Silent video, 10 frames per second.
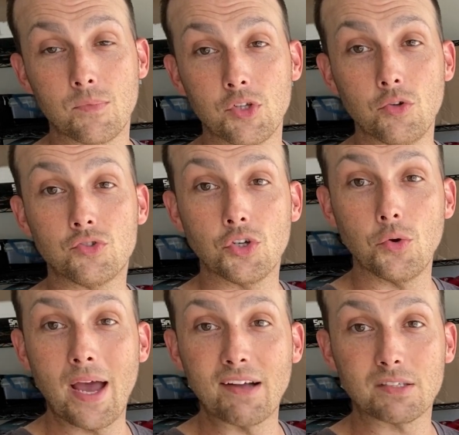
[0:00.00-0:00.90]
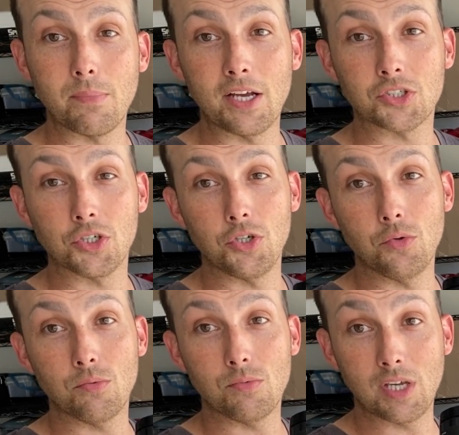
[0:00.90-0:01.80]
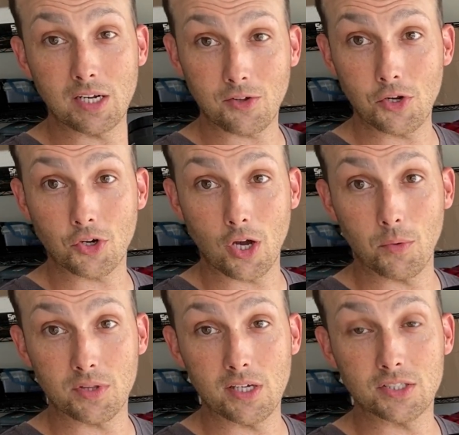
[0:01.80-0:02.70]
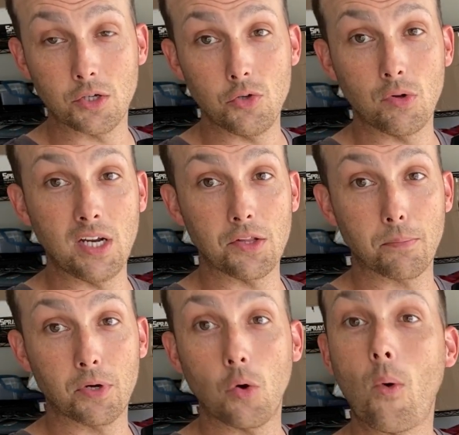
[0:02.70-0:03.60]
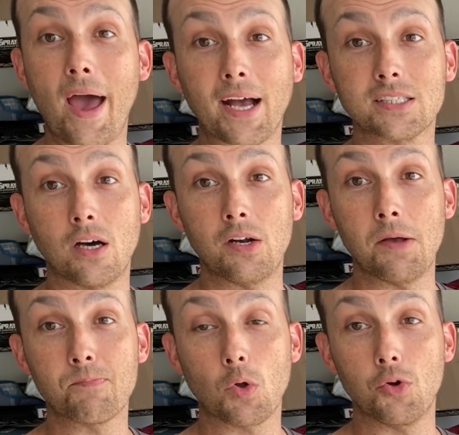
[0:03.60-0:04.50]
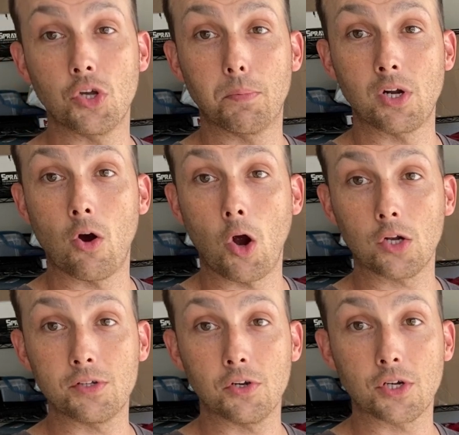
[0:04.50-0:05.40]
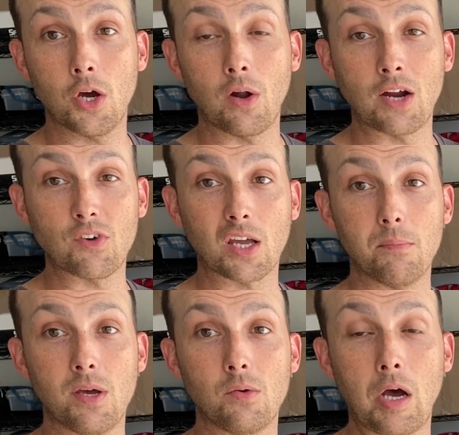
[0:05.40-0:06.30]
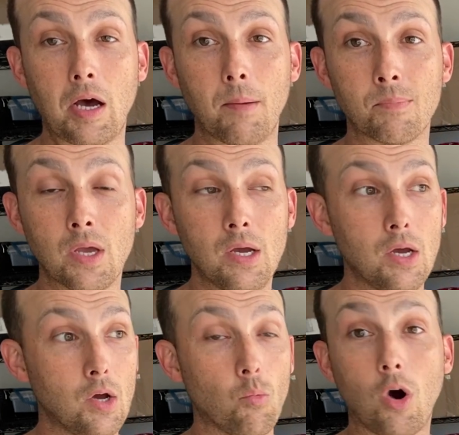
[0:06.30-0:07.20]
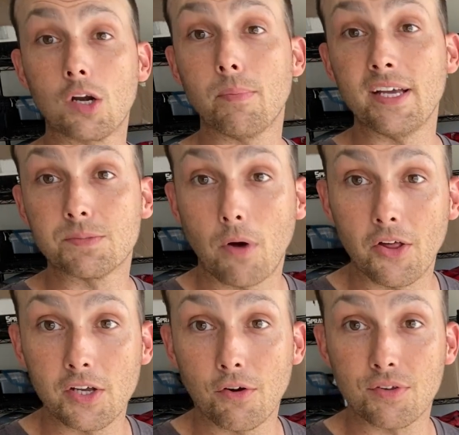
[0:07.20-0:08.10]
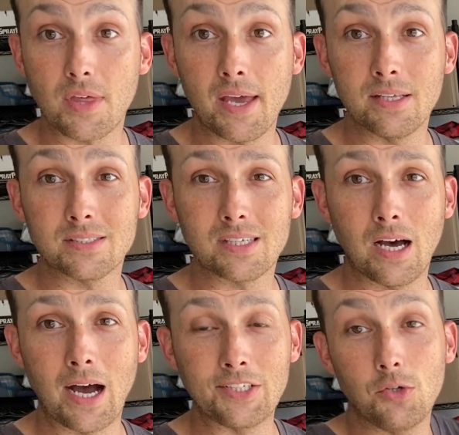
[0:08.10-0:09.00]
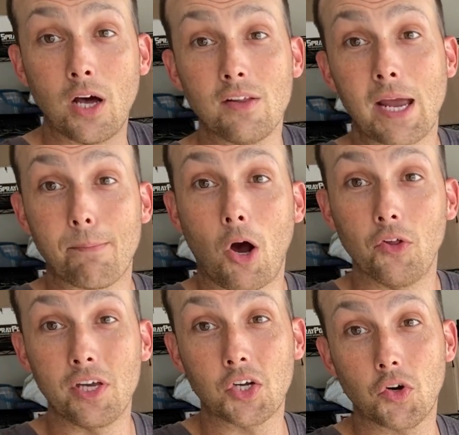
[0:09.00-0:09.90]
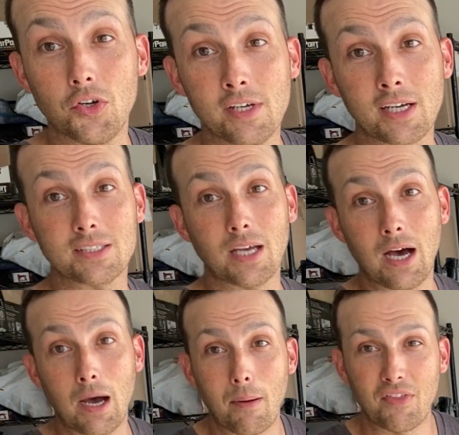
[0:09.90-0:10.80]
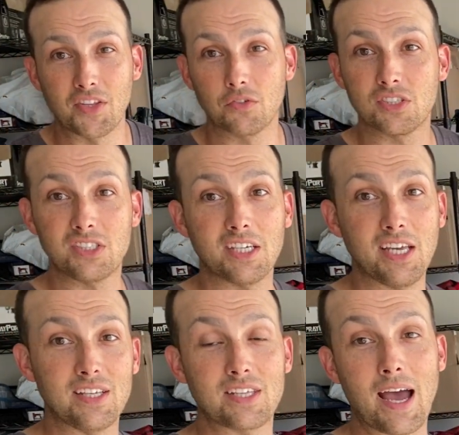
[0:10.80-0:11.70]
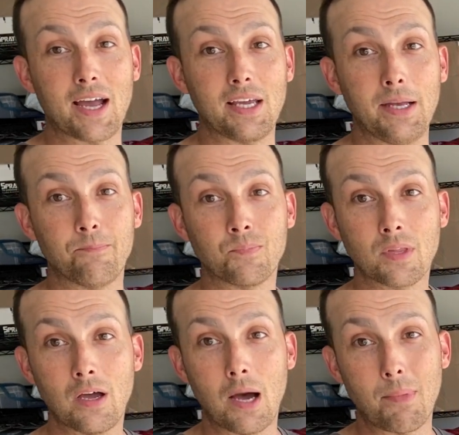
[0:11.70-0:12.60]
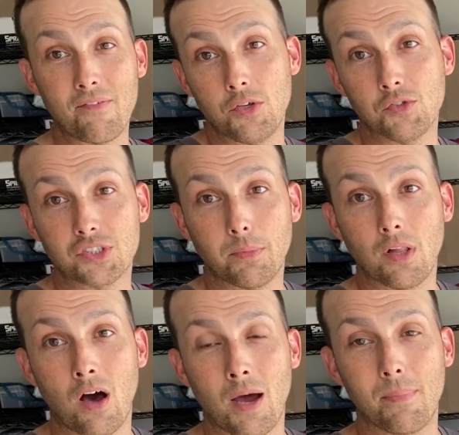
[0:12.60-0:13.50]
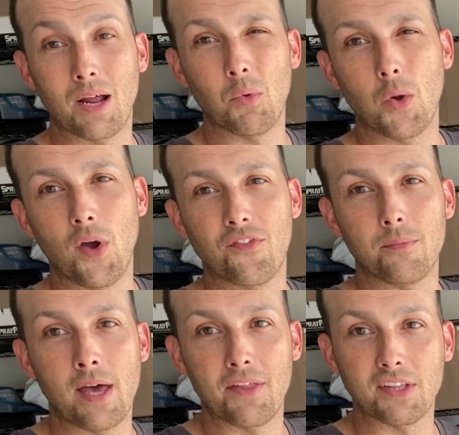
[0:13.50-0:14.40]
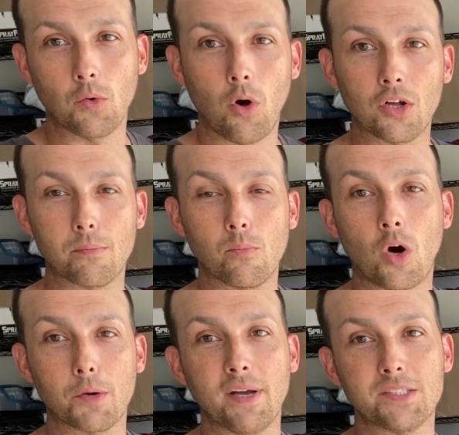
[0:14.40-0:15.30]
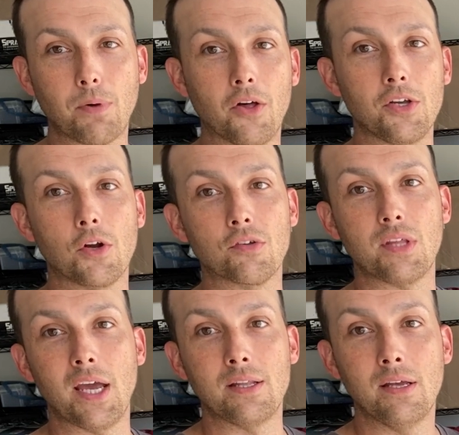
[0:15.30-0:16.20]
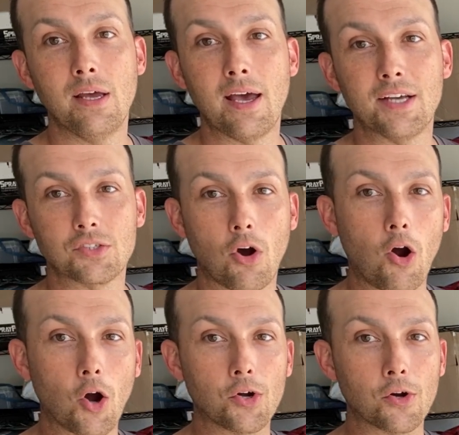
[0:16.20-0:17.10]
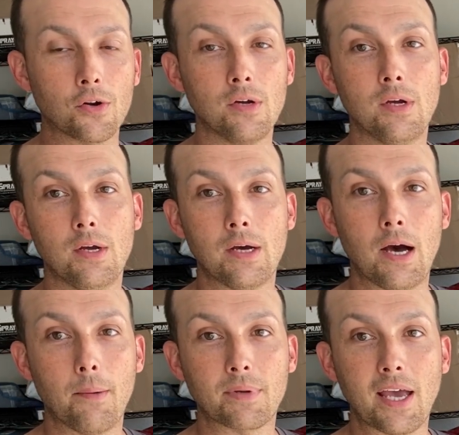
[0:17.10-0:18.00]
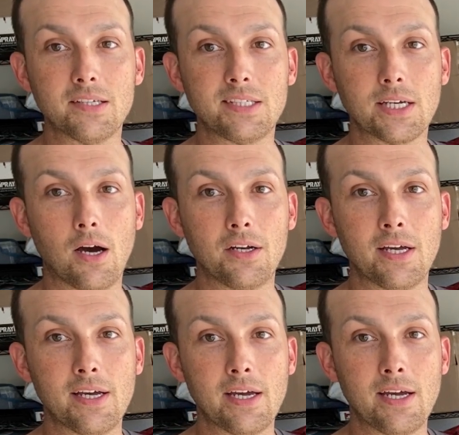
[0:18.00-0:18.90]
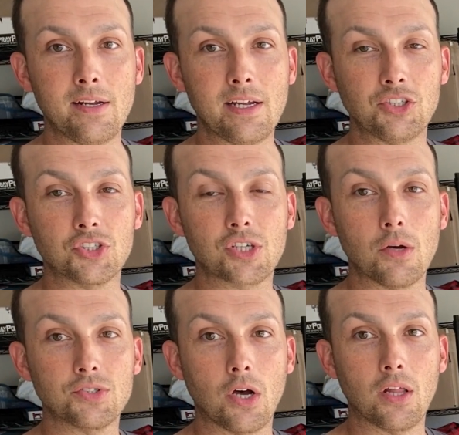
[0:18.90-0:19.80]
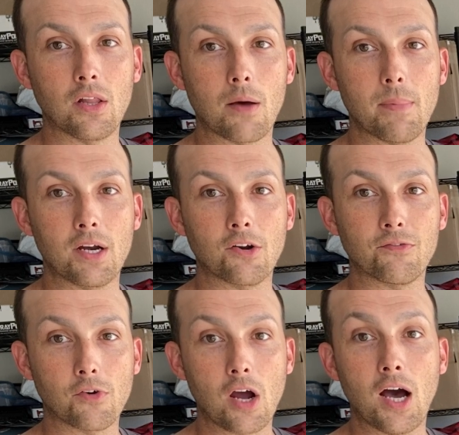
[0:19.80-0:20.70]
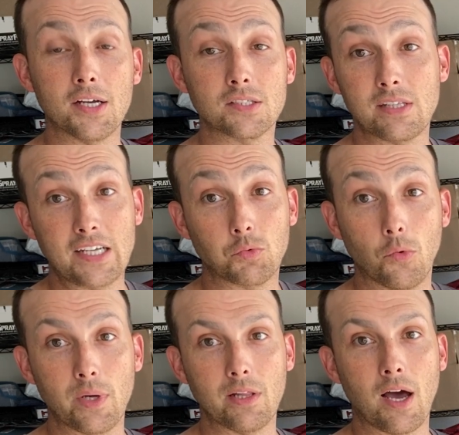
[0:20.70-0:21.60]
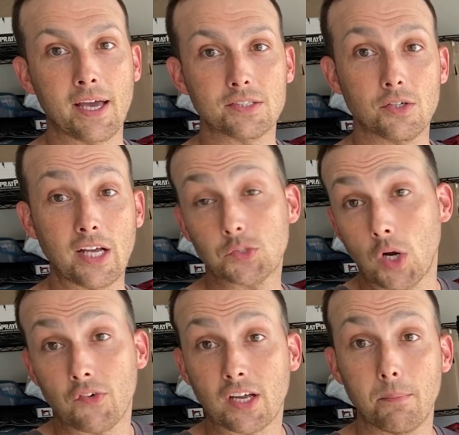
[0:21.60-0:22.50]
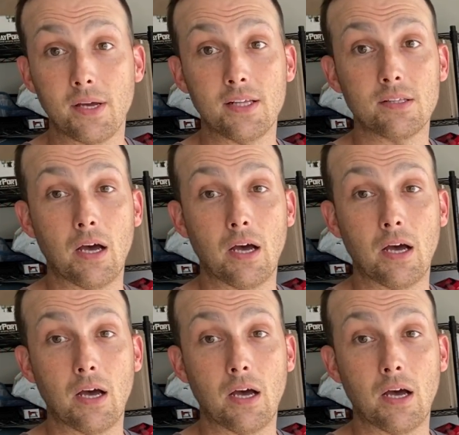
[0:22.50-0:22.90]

You do have to make sure you get a clear coat with this. So you can either put a wax on it or you can put a hard clear coat. I recommend water-based polyurethanes. I do not like polyacrylics. I think they're sticky and tacky. I've used them a lot, but I went away from that. I think the water-based polyurethane has a harder casing on it, and it just goes on a lot better for us, and that's what we like. So that's what I recommend.